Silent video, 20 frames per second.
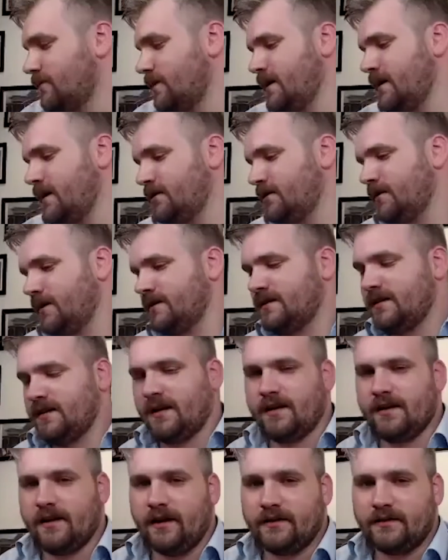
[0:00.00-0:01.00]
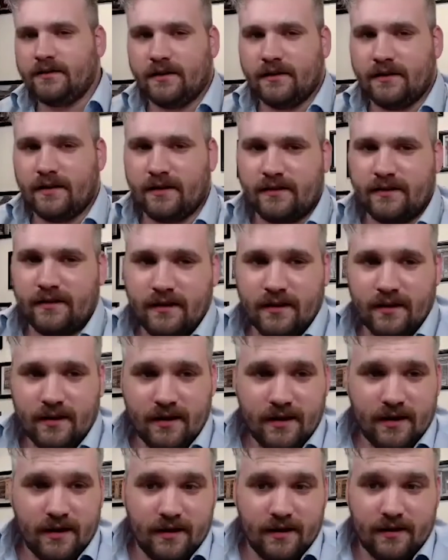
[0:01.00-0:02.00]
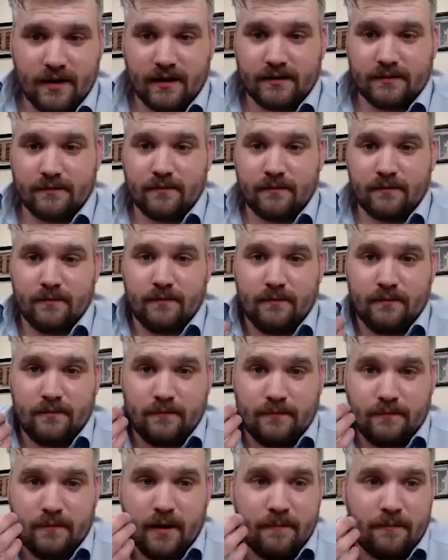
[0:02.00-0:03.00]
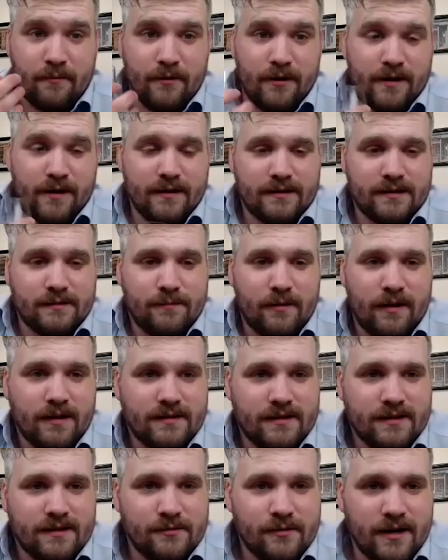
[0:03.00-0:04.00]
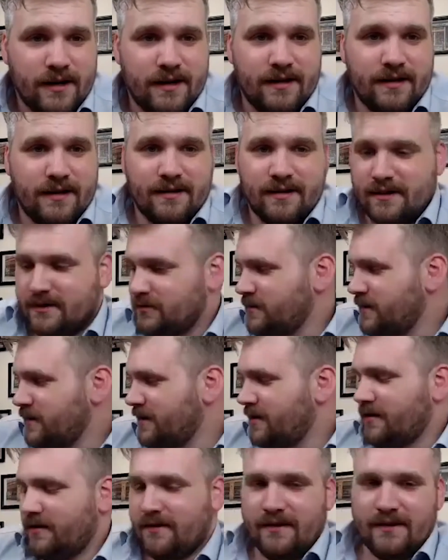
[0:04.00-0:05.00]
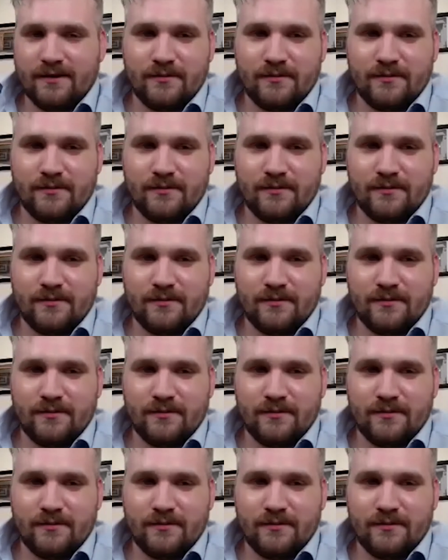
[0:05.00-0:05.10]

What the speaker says: really interesting. I think that peppery spice is really good.